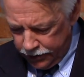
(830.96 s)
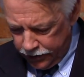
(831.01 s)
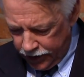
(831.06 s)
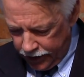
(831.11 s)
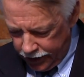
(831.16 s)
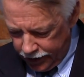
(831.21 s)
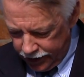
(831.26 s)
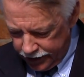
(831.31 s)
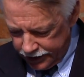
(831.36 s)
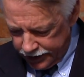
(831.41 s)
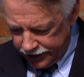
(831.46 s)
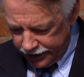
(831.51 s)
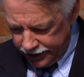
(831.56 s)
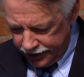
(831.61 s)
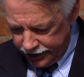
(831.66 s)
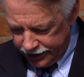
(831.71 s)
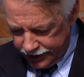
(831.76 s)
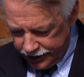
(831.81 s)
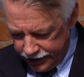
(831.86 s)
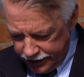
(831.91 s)

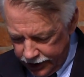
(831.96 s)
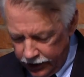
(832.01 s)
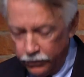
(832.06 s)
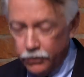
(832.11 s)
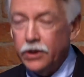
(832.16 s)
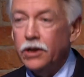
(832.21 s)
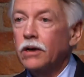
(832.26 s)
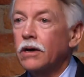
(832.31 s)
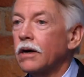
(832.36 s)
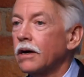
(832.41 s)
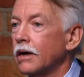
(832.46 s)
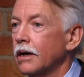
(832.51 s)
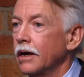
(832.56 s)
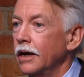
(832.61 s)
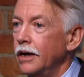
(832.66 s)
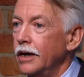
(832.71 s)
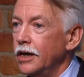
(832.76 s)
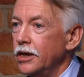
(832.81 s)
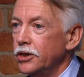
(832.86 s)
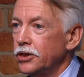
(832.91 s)
policies, uh, we are
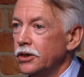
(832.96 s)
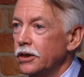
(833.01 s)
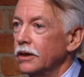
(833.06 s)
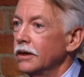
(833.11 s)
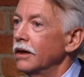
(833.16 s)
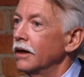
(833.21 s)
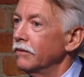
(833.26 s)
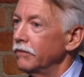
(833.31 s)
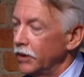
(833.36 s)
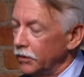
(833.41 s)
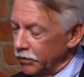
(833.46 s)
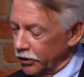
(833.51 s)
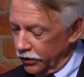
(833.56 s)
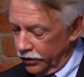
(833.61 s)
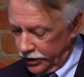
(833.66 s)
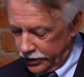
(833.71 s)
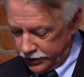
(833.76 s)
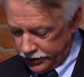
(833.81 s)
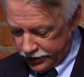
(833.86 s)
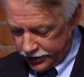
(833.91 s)
a nation of
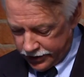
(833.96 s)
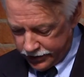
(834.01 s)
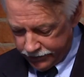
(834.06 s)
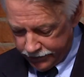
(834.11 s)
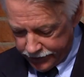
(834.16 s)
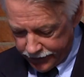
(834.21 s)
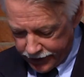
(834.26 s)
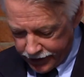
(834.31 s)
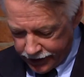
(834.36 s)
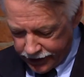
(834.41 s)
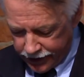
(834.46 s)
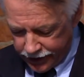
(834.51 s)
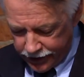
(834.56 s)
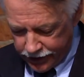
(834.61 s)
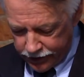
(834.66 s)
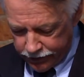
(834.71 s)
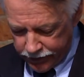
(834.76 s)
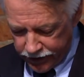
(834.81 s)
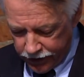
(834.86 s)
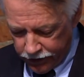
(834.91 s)
immigrants. And
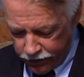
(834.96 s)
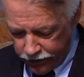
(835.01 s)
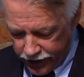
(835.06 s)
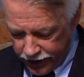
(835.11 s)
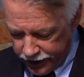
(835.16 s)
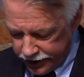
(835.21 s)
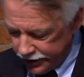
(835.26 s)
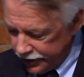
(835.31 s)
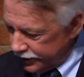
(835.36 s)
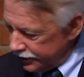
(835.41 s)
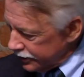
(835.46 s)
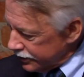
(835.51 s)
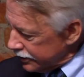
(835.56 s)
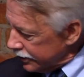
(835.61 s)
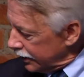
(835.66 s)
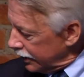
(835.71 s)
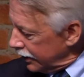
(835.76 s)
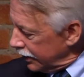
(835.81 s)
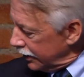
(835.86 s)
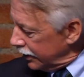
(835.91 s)
in many ways, it
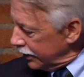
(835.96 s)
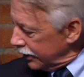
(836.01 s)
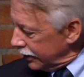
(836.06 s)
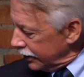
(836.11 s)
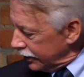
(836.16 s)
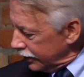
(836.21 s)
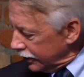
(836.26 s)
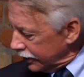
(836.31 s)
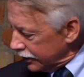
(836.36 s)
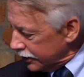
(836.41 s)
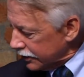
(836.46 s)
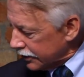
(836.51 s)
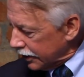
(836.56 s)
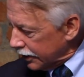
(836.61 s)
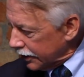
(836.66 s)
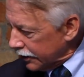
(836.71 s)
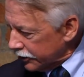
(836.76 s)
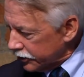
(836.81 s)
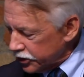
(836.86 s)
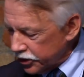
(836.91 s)
is, it is
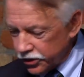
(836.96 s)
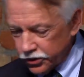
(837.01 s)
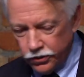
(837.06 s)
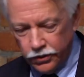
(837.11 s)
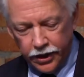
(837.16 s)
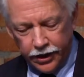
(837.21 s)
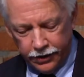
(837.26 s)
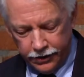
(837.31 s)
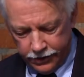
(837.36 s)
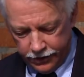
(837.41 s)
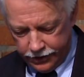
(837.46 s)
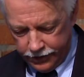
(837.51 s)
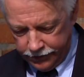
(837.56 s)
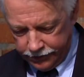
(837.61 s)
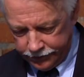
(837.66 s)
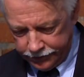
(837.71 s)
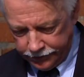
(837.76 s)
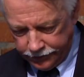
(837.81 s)
our strength.